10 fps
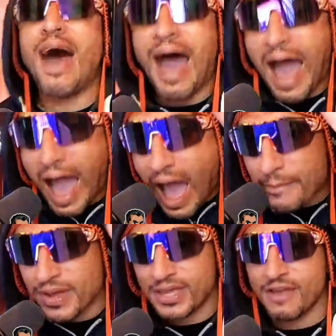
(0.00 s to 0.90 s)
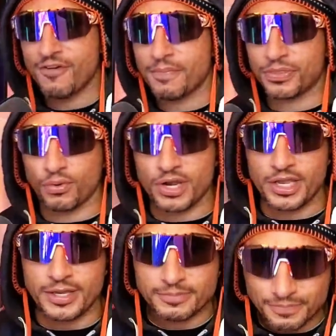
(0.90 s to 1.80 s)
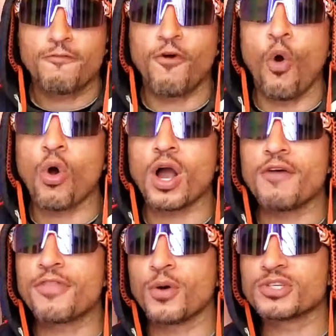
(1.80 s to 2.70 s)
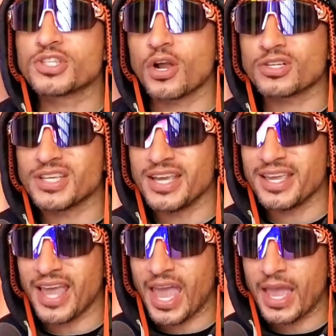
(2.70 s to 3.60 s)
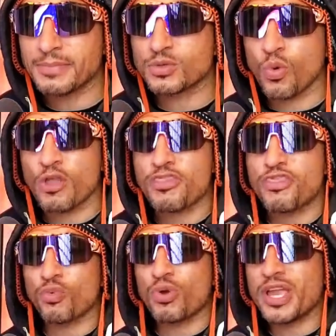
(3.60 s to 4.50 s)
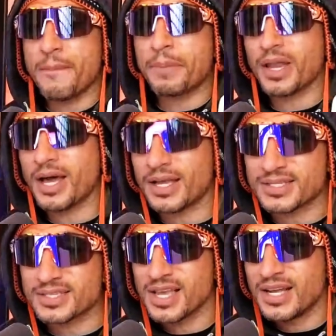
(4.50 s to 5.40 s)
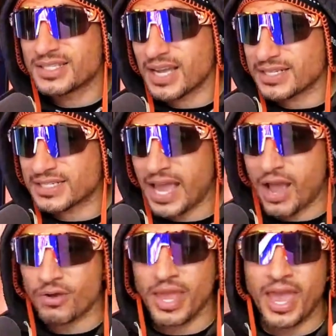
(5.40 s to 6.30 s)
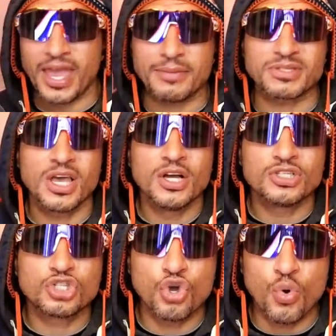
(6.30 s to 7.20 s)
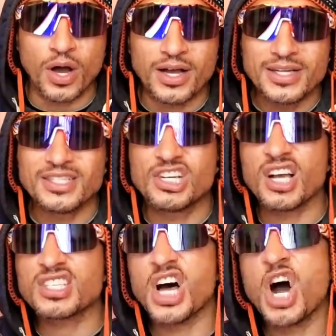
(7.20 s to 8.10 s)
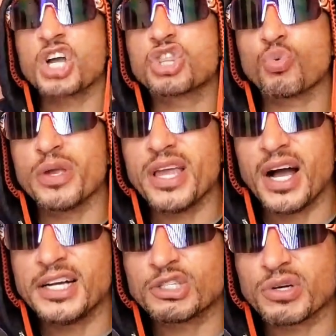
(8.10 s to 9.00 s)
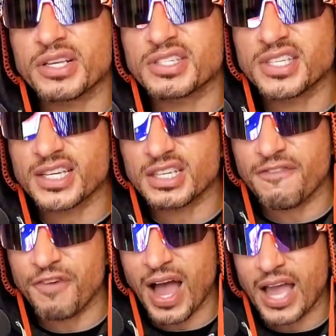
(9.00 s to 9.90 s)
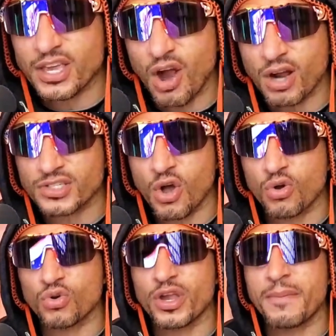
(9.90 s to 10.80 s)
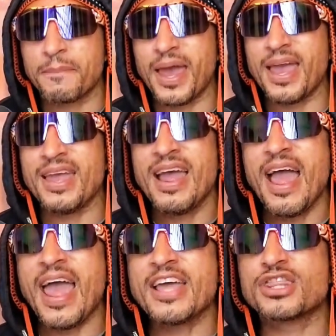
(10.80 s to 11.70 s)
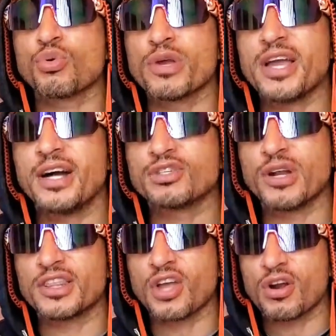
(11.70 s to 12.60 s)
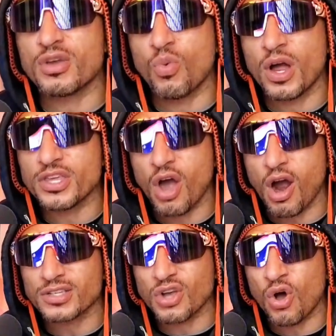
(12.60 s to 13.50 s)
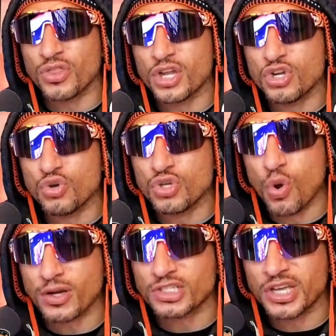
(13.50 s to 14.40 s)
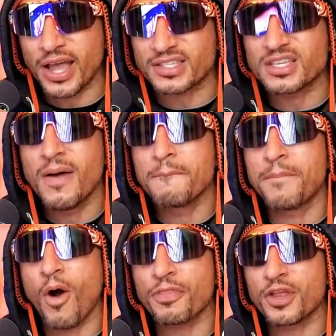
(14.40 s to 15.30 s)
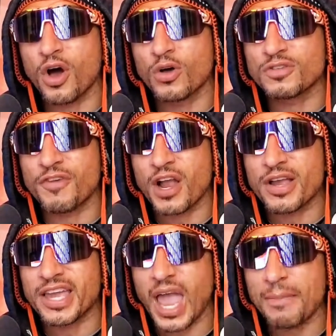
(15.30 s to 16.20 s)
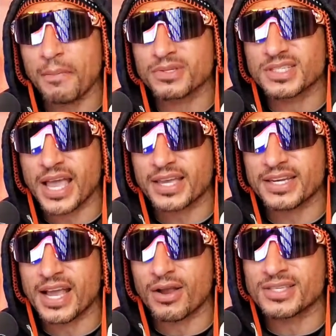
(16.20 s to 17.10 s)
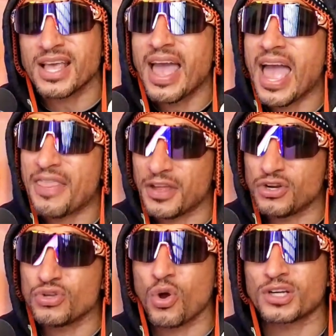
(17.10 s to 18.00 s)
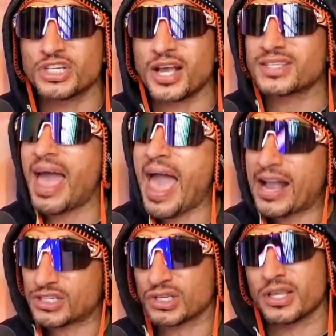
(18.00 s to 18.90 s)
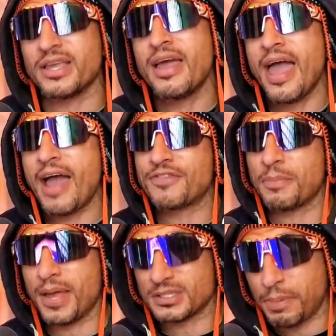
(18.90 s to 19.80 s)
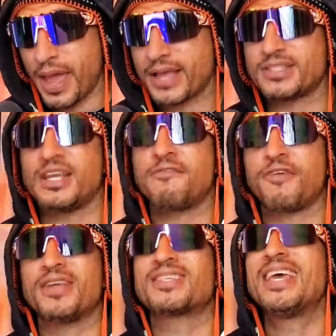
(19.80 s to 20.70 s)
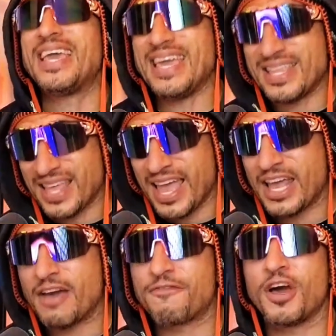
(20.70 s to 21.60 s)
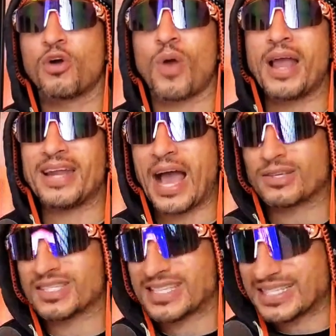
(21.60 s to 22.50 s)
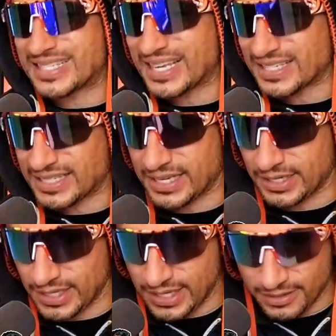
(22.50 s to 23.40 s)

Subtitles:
I'm going to give him 3. 4 of those 13 games were 3+ touchdown games. Tua just hung 365 yards on Green Bay and 331 yards on the New York Jets. Both of those very capable secondaries, and the New York Jets actually have the best pass defense in the NFL right now statistically.